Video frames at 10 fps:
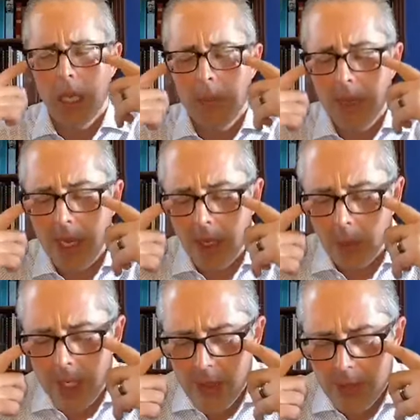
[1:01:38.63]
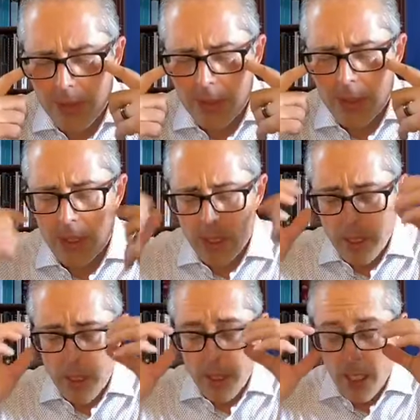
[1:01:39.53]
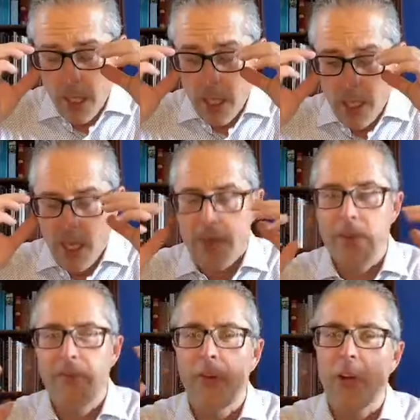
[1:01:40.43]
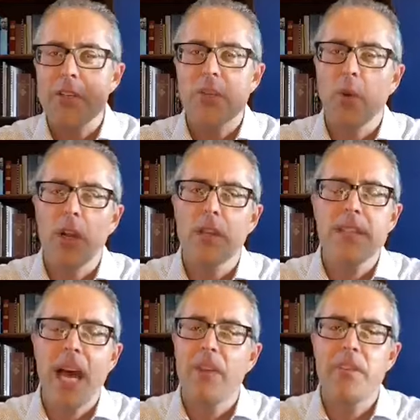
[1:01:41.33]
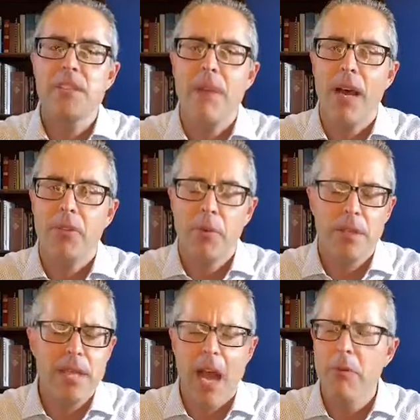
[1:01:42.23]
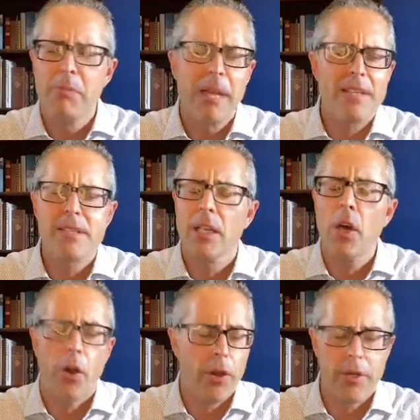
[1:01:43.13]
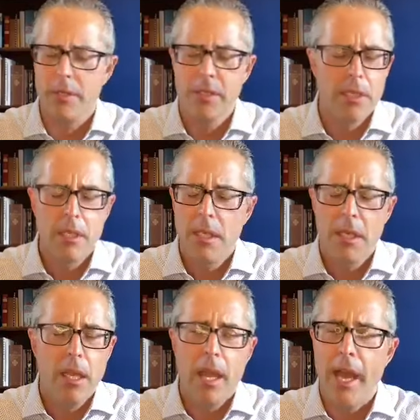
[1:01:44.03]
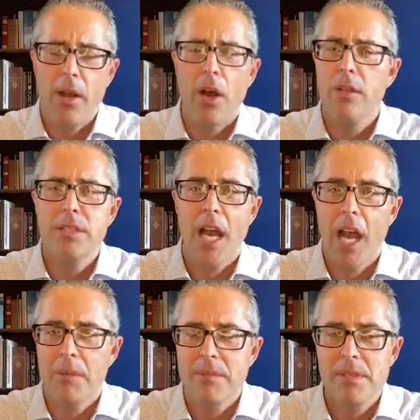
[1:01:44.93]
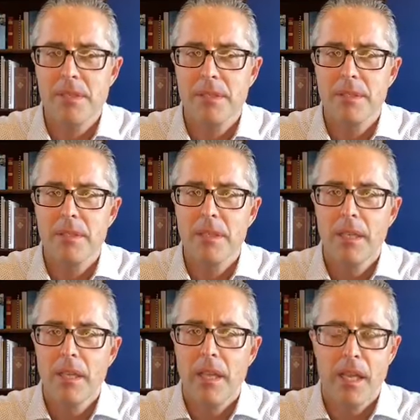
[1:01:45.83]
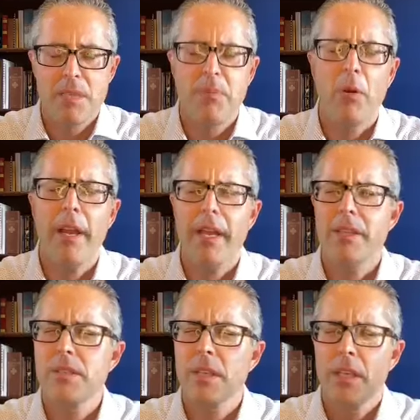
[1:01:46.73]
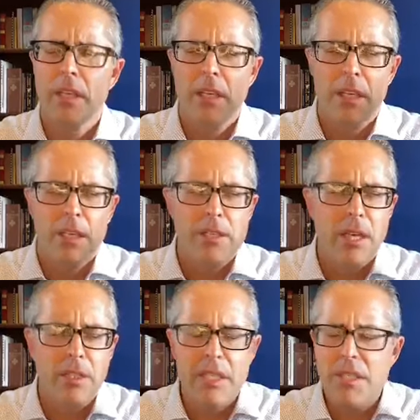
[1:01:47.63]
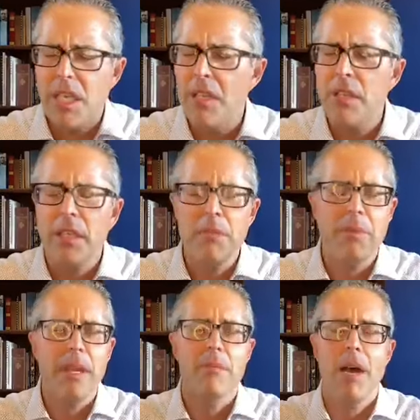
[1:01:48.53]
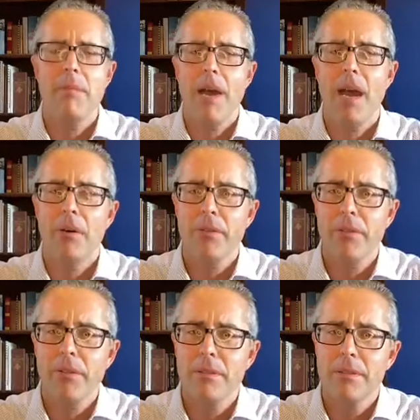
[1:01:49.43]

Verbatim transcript: He began to weep. And the first words out of his mouth was, I will bless the Lord at all times. His praise shall continually be in my mouth.